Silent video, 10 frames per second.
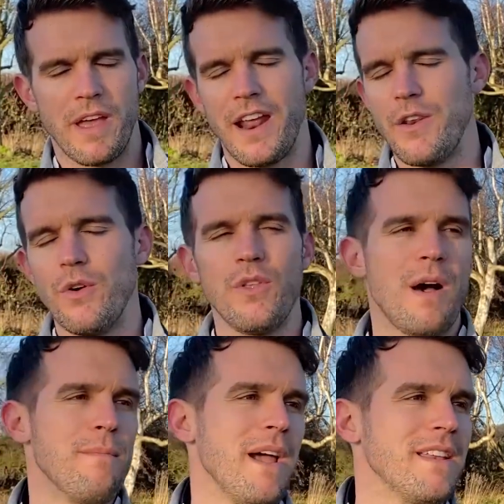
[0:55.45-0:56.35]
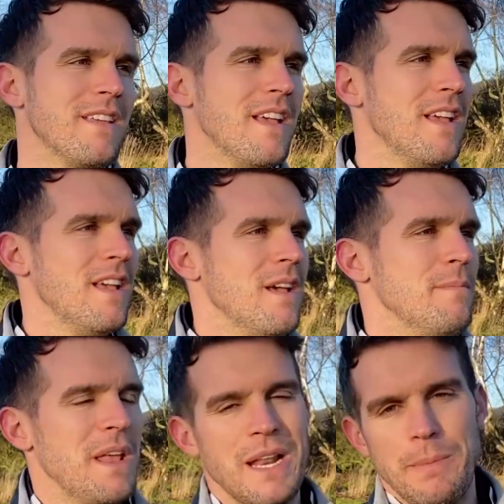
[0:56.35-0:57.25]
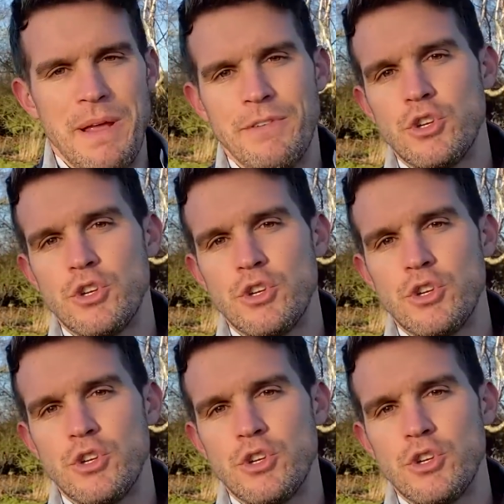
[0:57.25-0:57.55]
And I know that might be a little bit of a